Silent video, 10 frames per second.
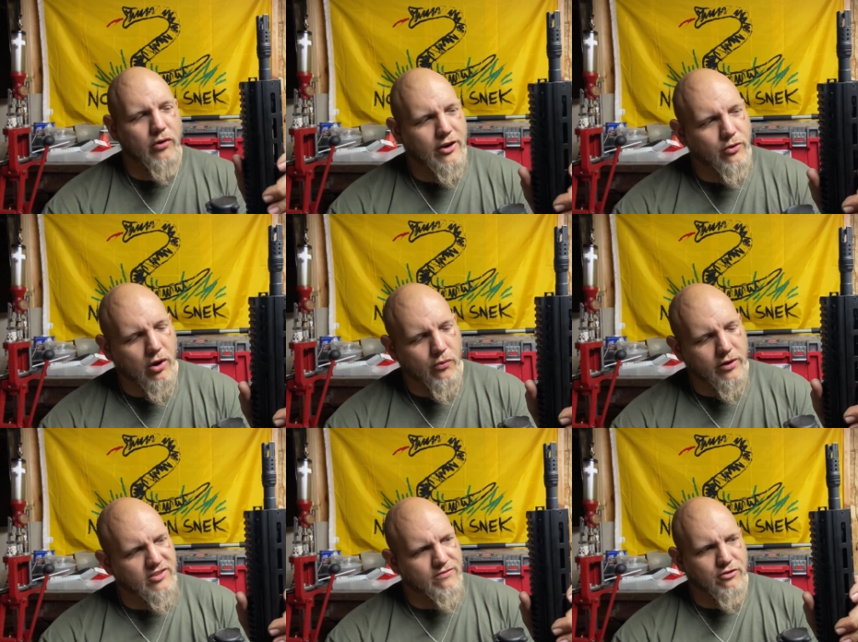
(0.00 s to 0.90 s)
I do want
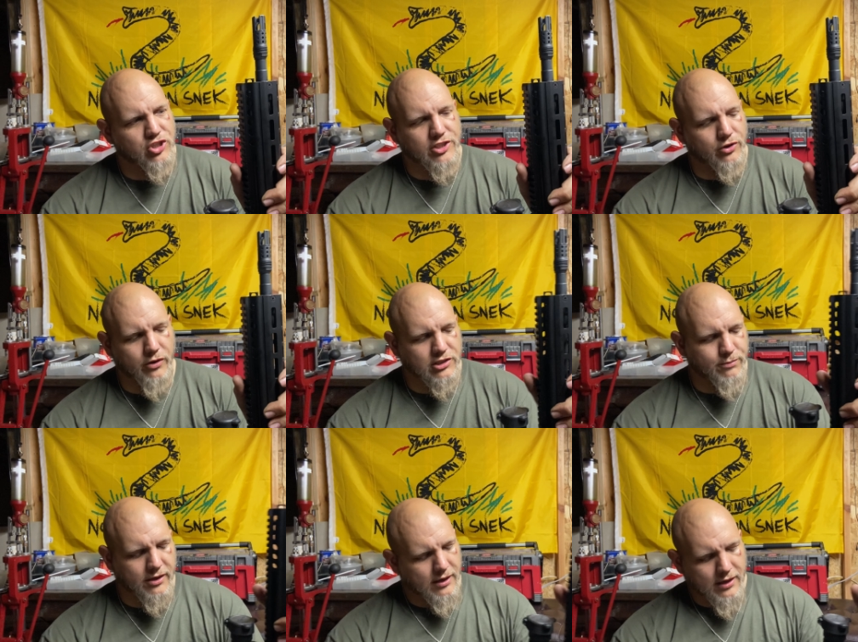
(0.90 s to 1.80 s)
ones for shits and grins, but